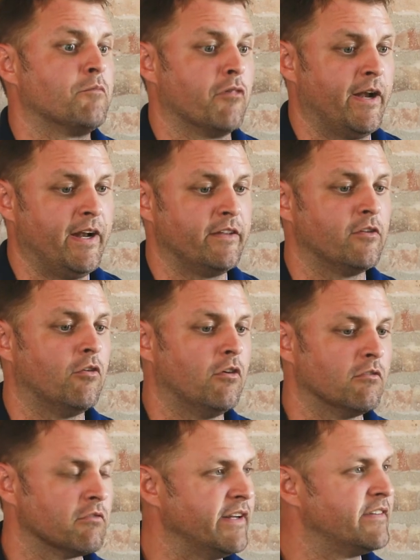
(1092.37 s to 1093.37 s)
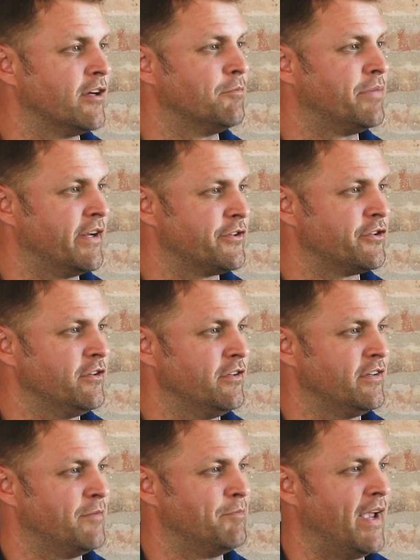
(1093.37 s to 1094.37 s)
Bringing the whole retail
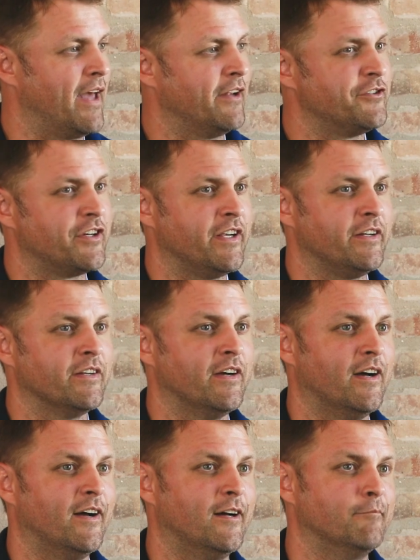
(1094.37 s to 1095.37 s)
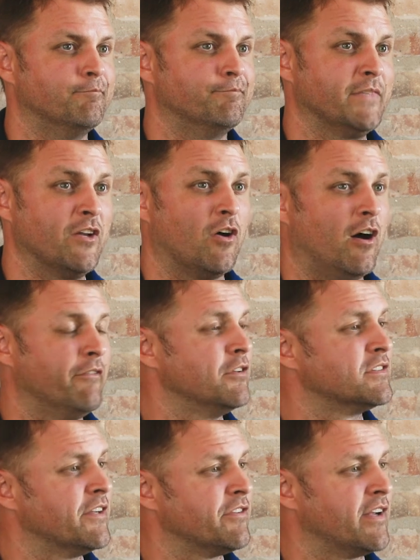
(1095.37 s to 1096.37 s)
picture and managing, all of
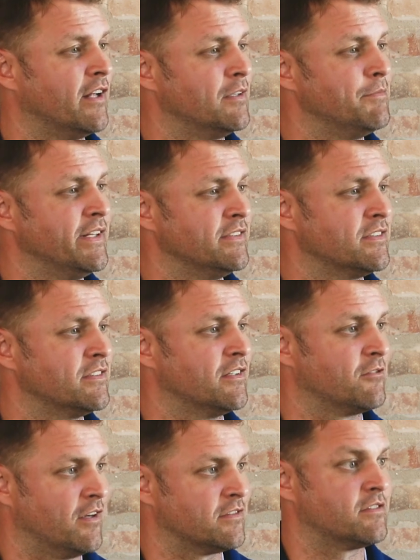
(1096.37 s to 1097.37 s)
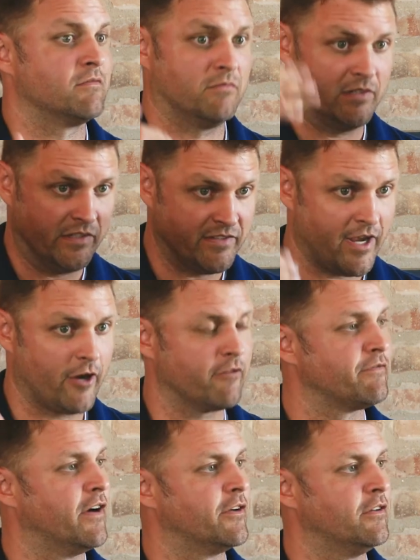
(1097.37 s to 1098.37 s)
those different elements across the
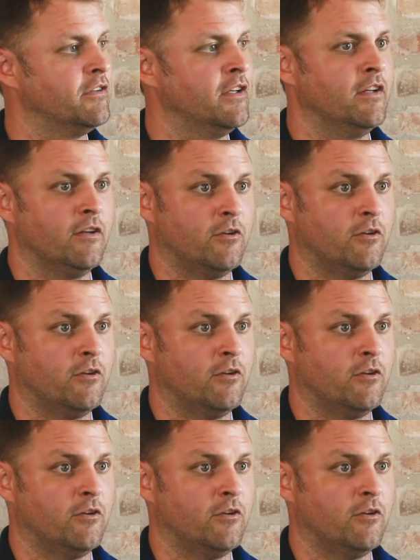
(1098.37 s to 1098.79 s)
entire funnel